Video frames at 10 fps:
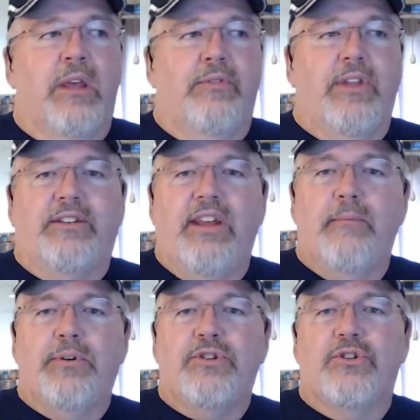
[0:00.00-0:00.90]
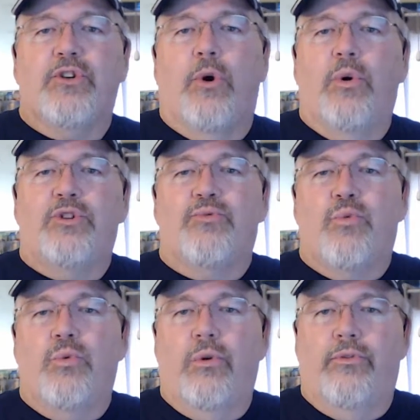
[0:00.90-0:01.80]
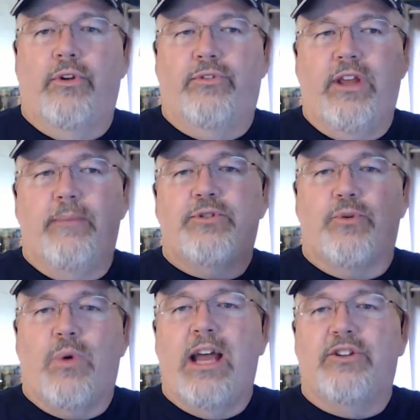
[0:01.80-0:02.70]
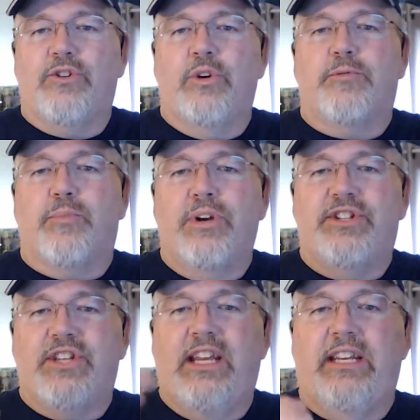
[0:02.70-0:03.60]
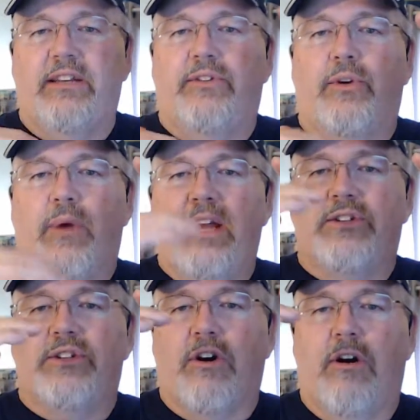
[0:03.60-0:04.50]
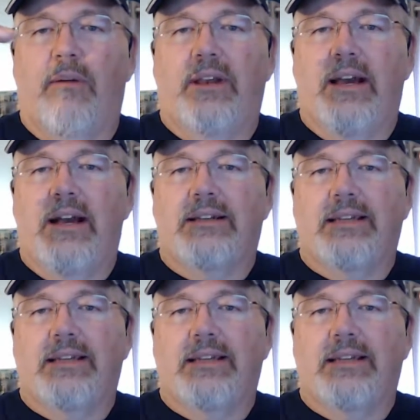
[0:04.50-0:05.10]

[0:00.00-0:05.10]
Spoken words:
That the temperature rise always preceded the rise in carbon dioxide.